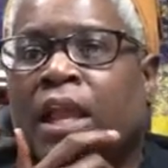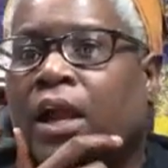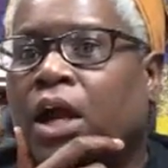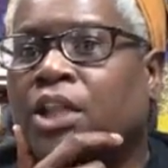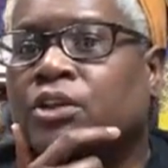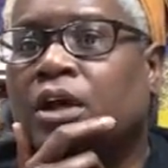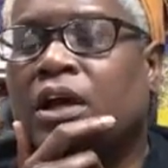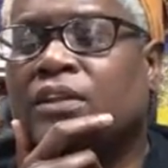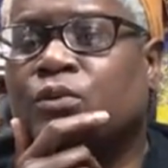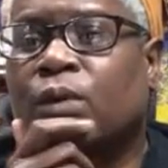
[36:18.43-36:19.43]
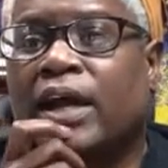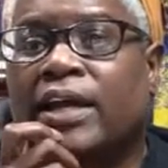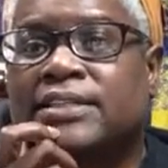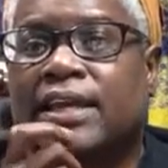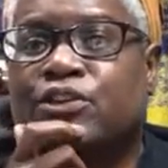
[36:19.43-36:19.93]
Um,
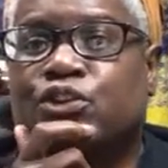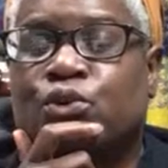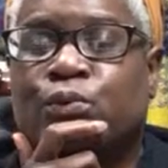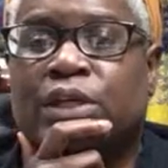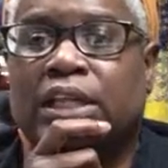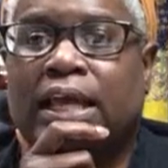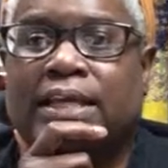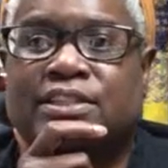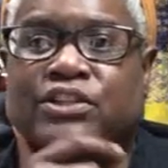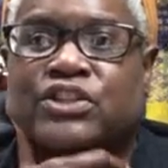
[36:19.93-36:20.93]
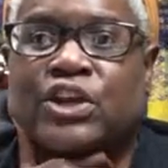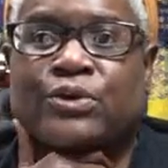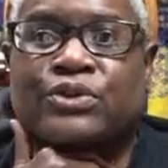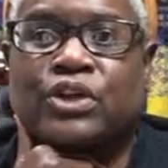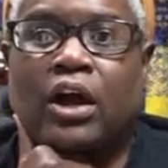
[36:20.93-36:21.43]
otherwise, I do realize that
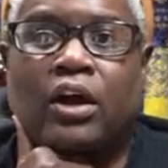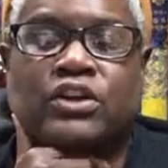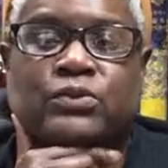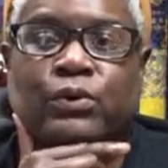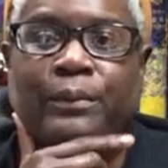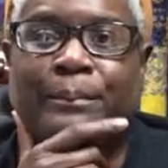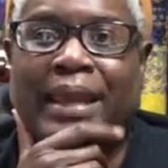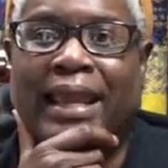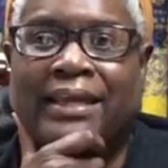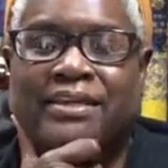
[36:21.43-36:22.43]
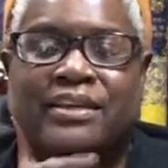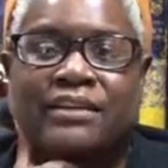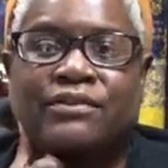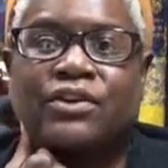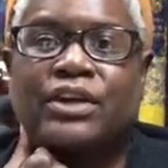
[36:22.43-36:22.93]
certain dogs will mat
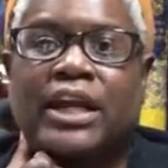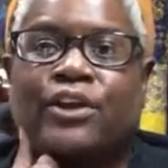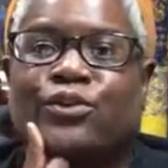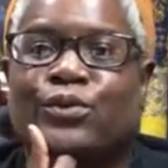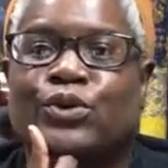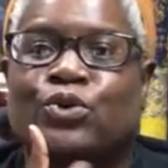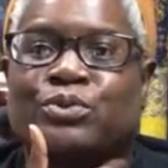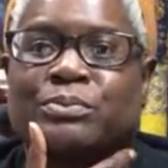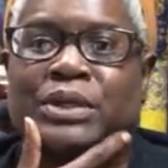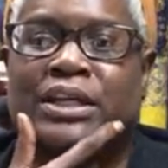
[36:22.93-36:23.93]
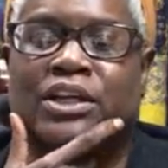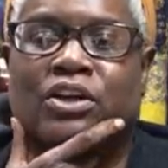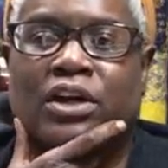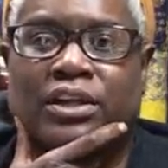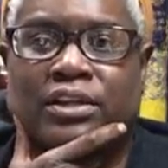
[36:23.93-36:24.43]
if they're not groomed, depending
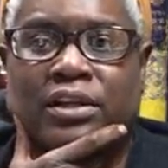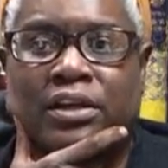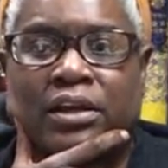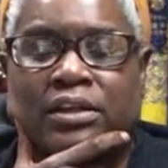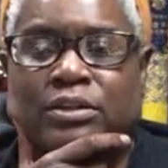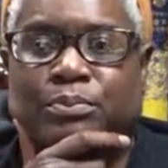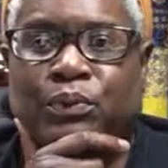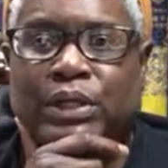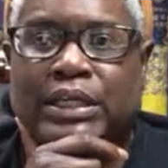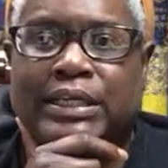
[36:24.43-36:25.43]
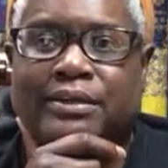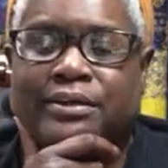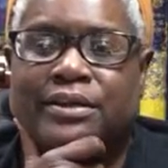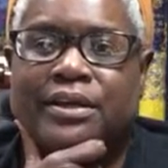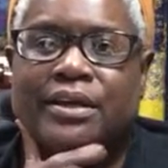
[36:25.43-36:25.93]
on the breed.
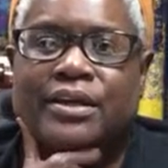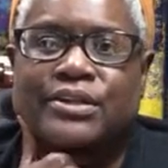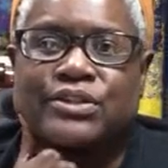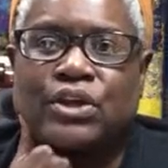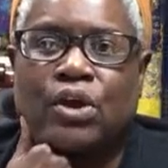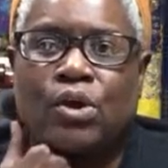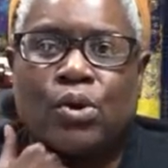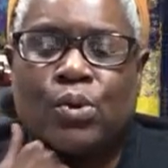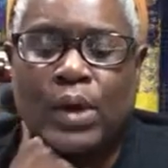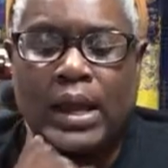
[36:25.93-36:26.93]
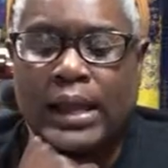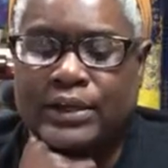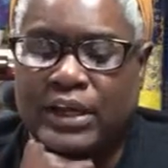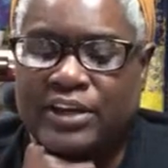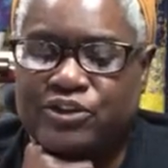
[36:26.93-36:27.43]
So I,
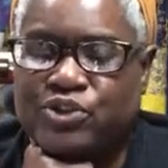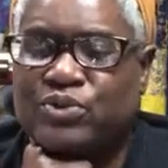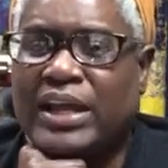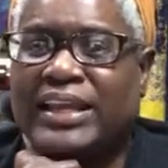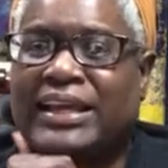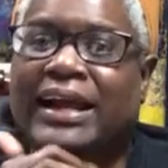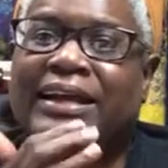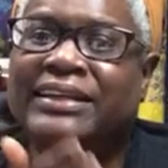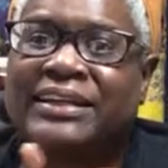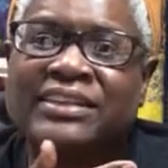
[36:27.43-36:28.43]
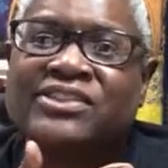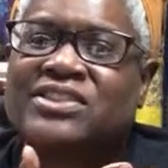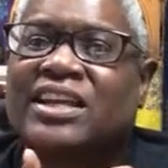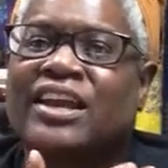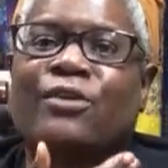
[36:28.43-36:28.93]
I do, I kind of
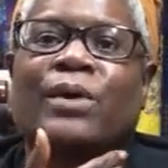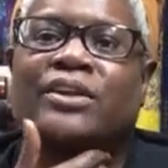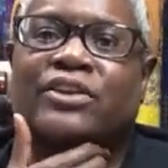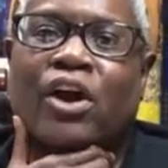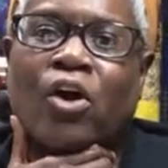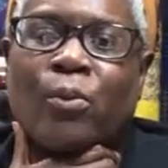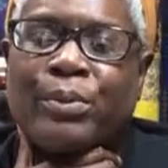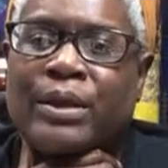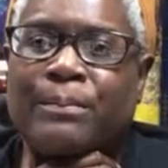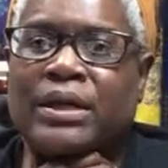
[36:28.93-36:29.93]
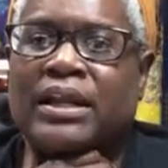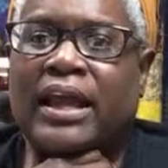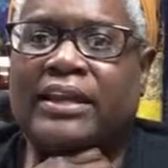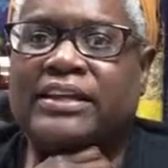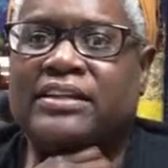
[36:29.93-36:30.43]
understand why they're open, but
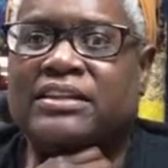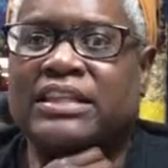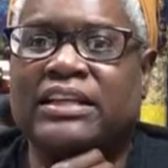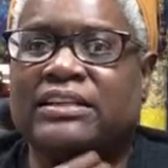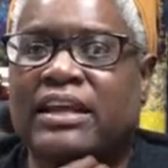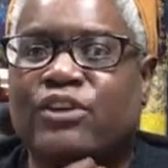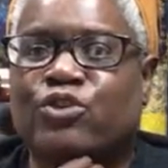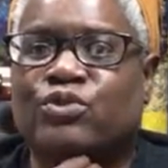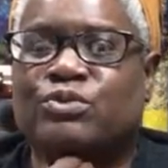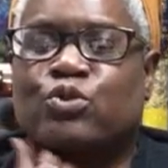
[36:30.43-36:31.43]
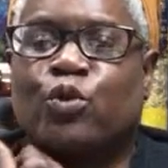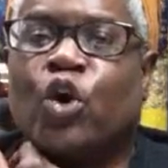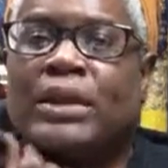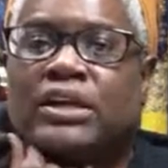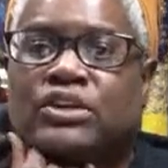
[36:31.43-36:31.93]
I didn't think that
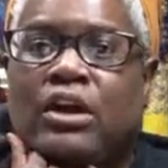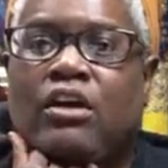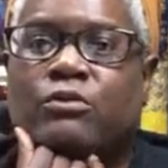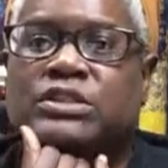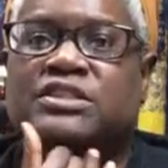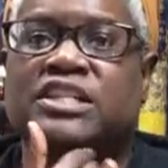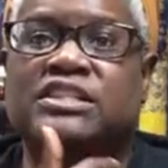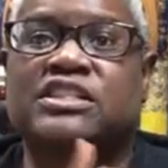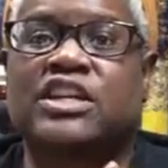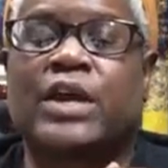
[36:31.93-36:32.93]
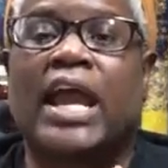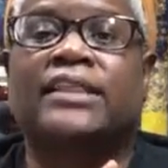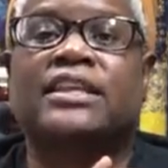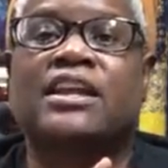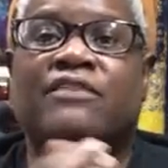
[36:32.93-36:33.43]
grooming a dog was necessary. I
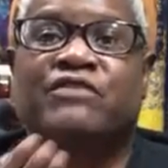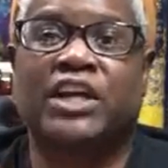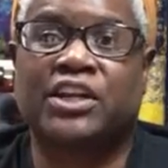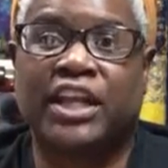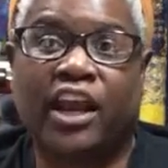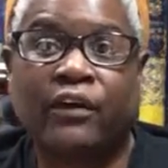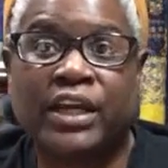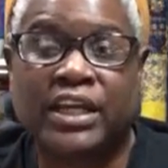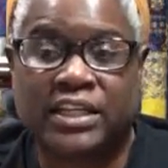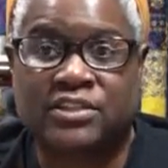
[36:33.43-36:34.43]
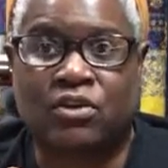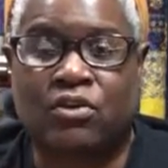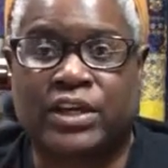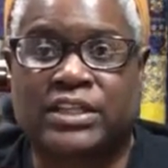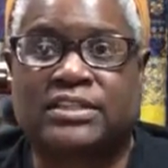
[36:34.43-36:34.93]
think veterinarians
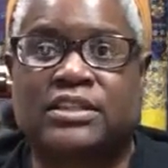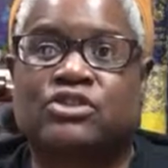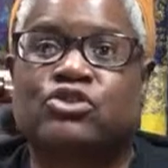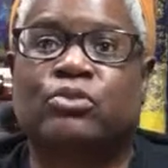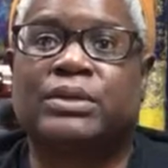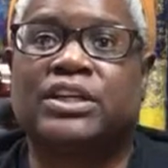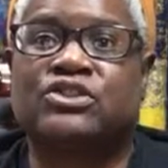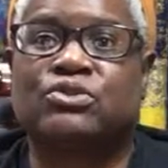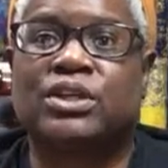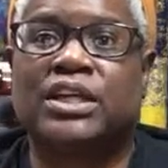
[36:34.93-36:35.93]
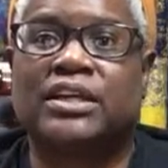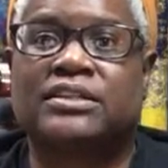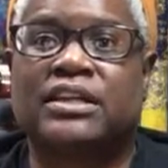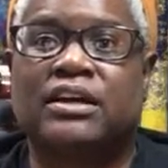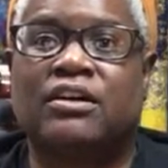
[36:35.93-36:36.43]
are essential because you can't
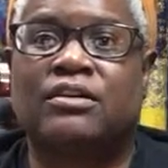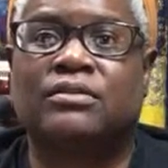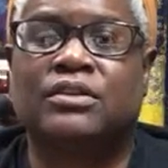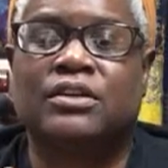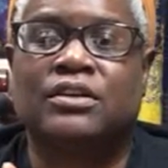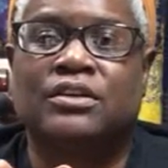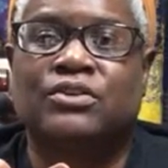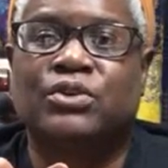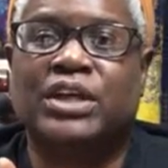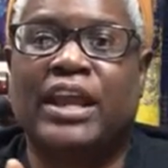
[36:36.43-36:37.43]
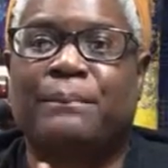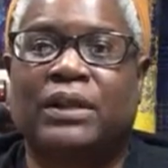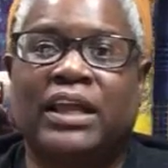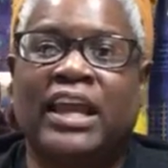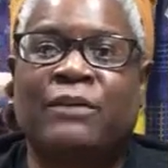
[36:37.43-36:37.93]
tell, you can't
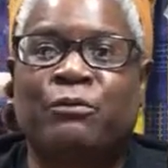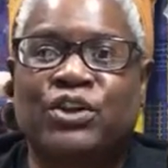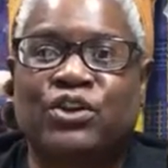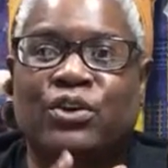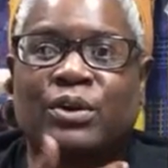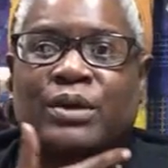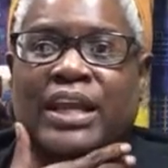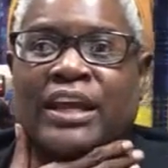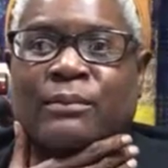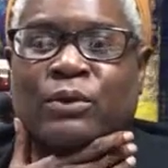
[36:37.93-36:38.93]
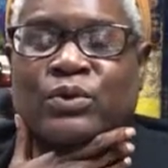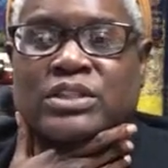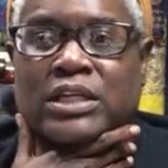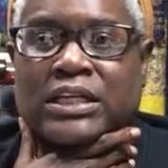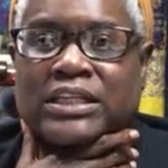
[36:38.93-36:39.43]
plan when your animal is
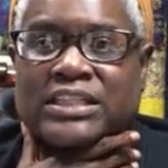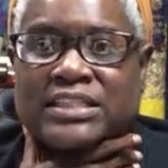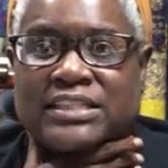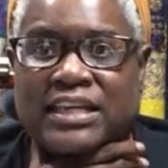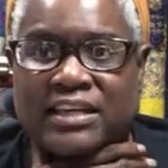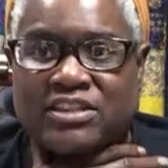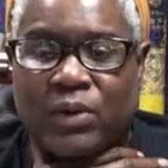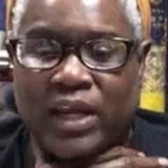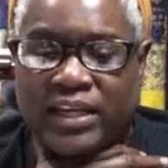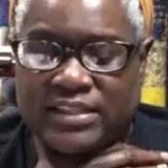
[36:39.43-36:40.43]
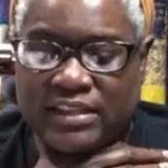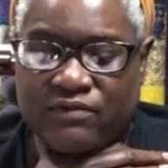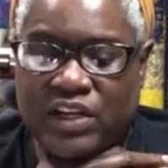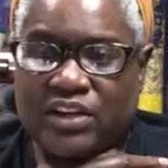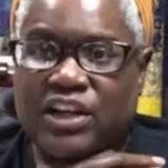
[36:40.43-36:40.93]
going to get sick. So I can see
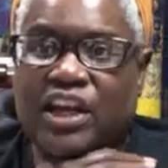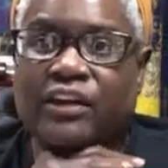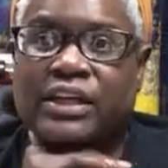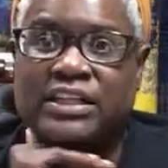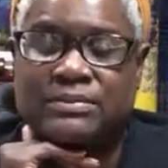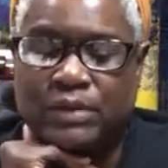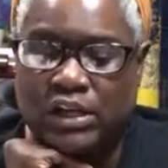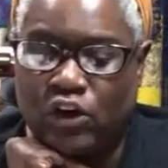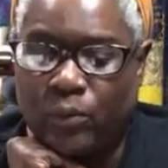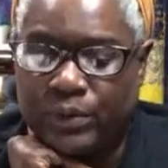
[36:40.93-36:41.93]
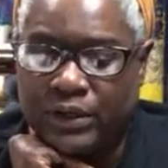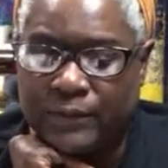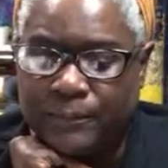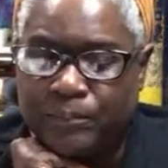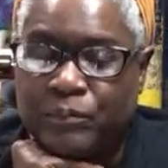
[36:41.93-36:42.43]
veterinarians being opening,
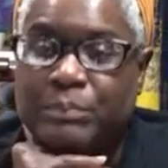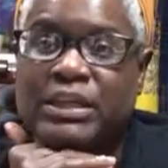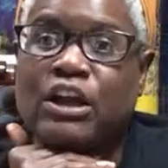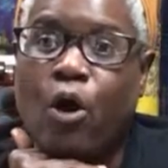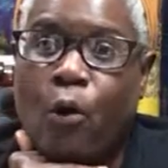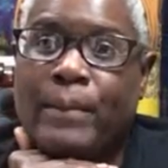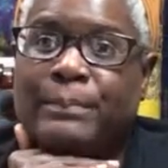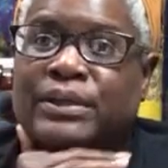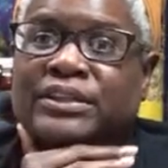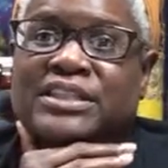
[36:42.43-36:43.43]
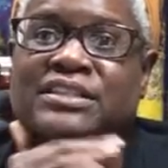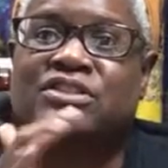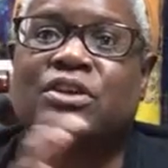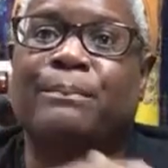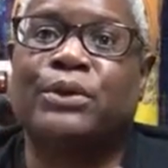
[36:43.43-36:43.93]
being open, but this
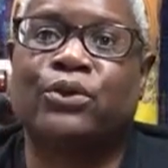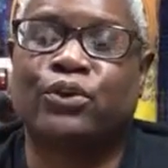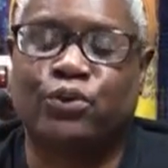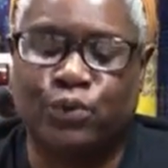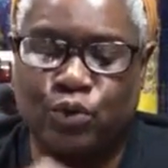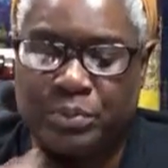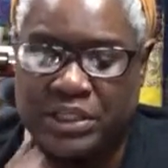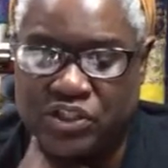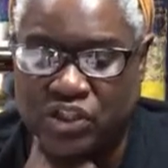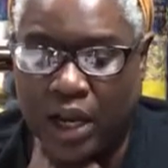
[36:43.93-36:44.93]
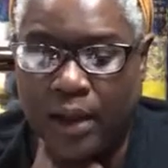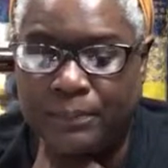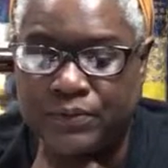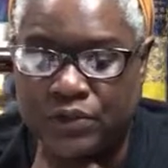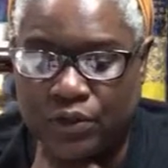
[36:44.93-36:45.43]
is a pure grooming shop.
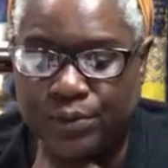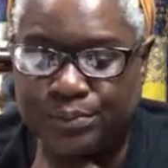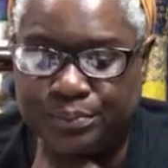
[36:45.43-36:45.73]
So,